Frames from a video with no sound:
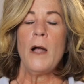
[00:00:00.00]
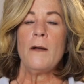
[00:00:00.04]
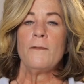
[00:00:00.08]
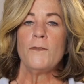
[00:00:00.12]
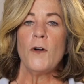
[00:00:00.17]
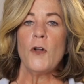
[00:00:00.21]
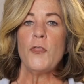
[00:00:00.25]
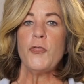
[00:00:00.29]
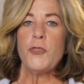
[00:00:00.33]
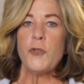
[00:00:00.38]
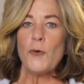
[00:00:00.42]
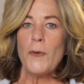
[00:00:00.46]

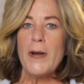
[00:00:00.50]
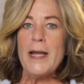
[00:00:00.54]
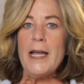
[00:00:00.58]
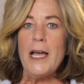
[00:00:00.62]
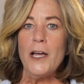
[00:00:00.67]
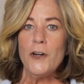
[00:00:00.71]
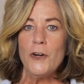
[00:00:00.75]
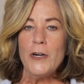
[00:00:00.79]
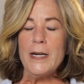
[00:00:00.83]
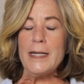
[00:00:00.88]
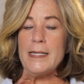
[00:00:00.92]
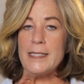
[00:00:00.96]
for
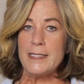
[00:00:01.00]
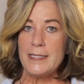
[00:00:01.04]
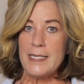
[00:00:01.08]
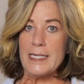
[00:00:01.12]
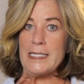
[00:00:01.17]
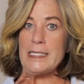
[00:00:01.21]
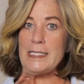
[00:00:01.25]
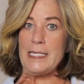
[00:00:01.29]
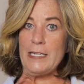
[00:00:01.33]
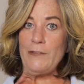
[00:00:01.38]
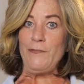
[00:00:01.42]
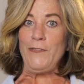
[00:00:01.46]

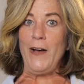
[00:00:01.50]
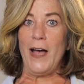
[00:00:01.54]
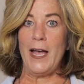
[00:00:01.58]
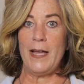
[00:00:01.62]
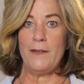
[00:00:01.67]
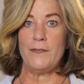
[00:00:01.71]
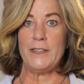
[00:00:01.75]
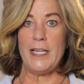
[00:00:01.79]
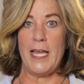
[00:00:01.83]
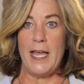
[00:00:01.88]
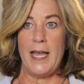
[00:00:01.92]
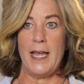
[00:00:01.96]

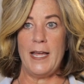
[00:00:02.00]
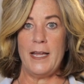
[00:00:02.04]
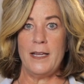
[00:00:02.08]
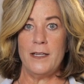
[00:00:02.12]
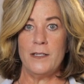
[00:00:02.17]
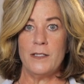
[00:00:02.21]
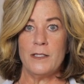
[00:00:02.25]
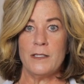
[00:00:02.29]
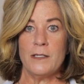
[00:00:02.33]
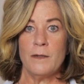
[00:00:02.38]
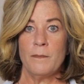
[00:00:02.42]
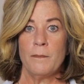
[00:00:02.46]
365
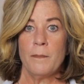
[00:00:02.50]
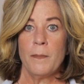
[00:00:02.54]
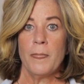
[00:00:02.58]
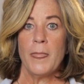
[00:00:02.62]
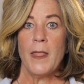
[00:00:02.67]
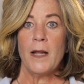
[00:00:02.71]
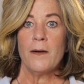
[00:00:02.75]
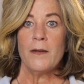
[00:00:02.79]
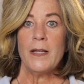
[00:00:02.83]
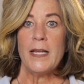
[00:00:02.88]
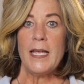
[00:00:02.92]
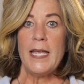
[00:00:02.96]
days,
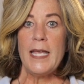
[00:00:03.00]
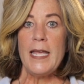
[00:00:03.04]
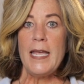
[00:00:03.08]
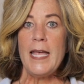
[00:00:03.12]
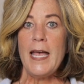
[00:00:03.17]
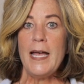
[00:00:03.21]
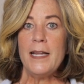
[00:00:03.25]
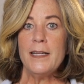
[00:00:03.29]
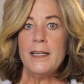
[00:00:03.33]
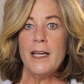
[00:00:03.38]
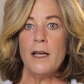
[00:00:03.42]
he had